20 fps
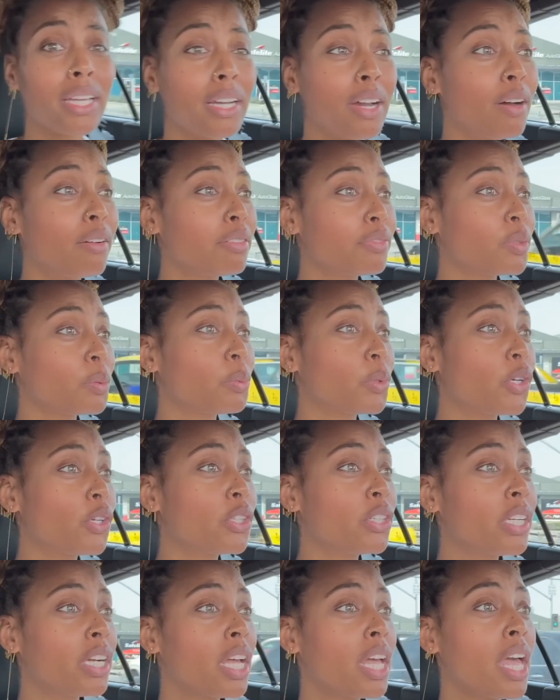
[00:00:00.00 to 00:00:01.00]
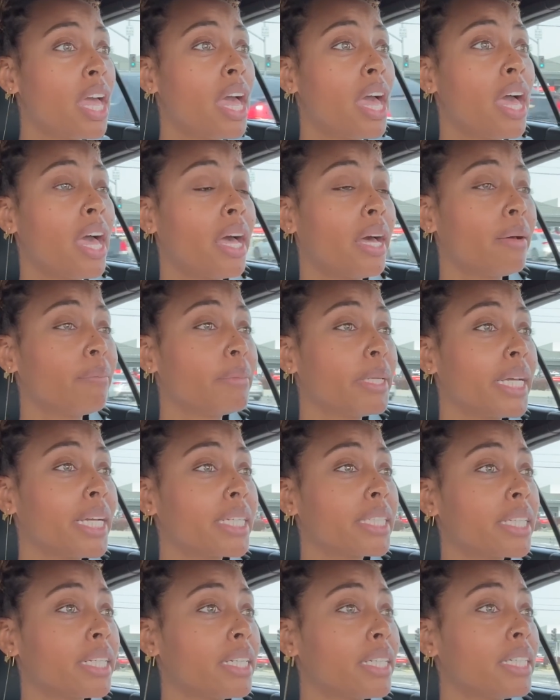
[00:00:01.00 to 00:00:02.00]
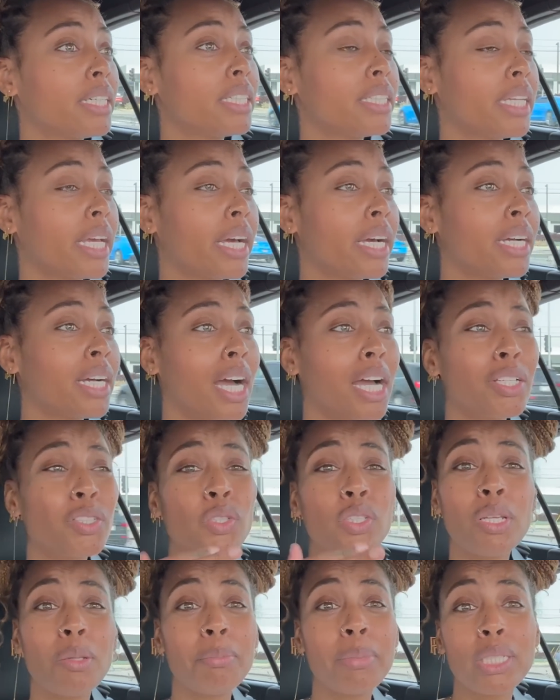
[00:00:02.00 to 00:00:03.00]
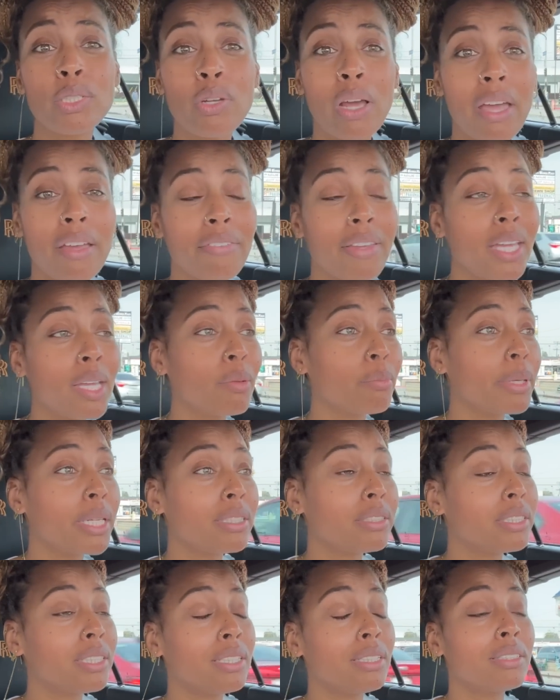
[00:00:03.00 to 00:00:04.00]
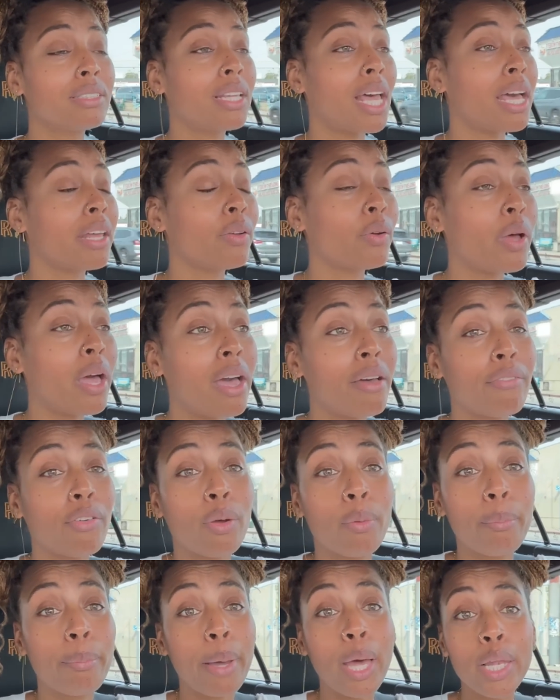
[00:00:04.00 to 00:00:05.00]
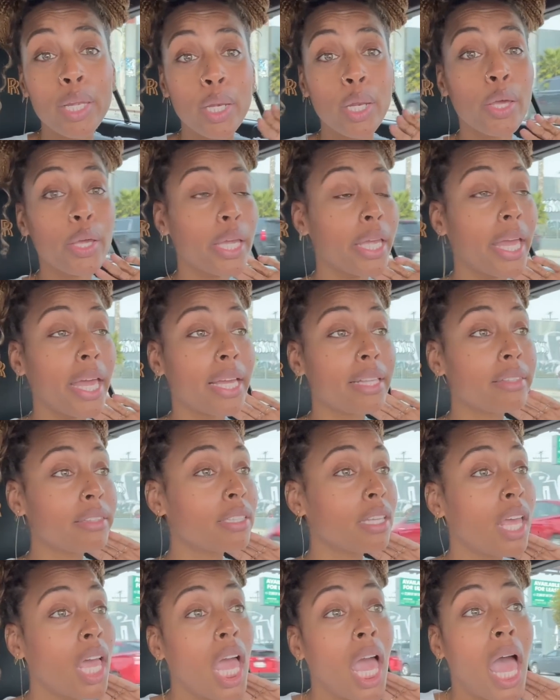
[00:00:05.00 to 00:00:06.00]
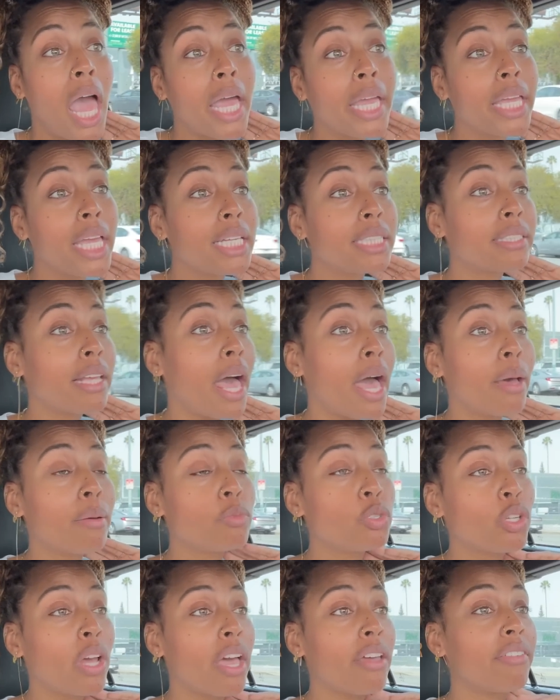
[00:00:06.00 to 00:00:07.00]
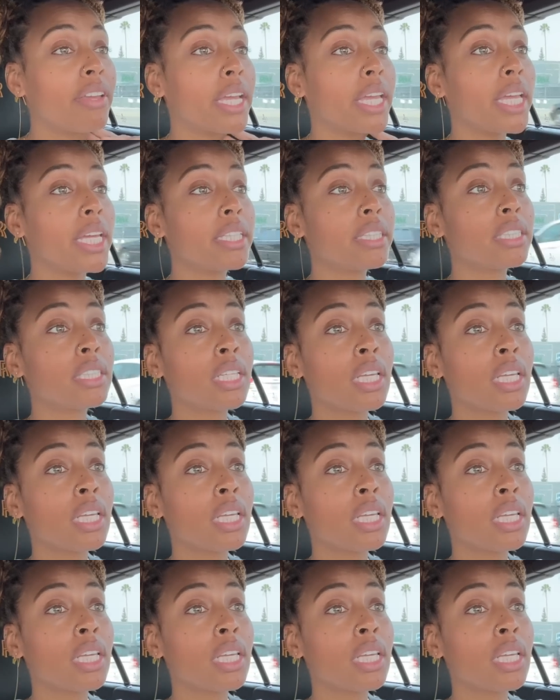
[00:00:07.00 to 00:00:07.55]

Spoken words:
comfortable. I'm like, yeah, I shouldn't be driving, but since I don't have a butler yet, I guess I'm driving it.